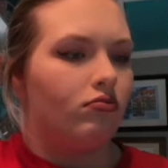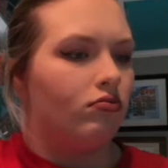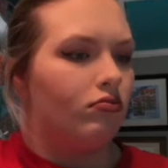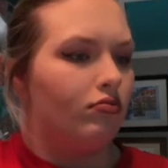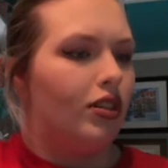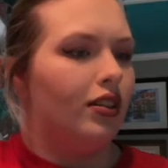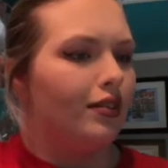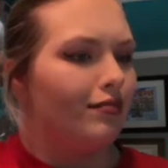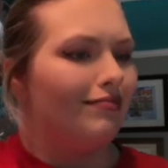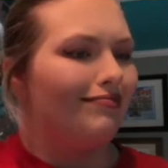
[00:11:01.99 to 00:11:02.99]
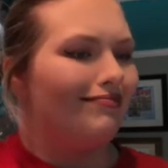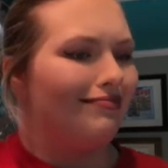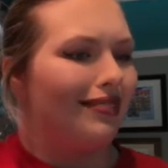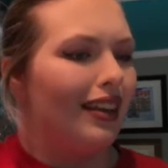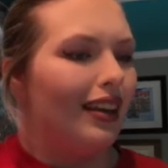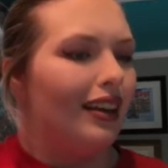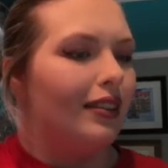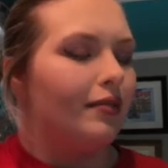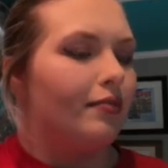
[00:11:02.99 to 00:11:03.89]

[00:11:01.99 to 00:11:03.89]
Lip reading: [no speech]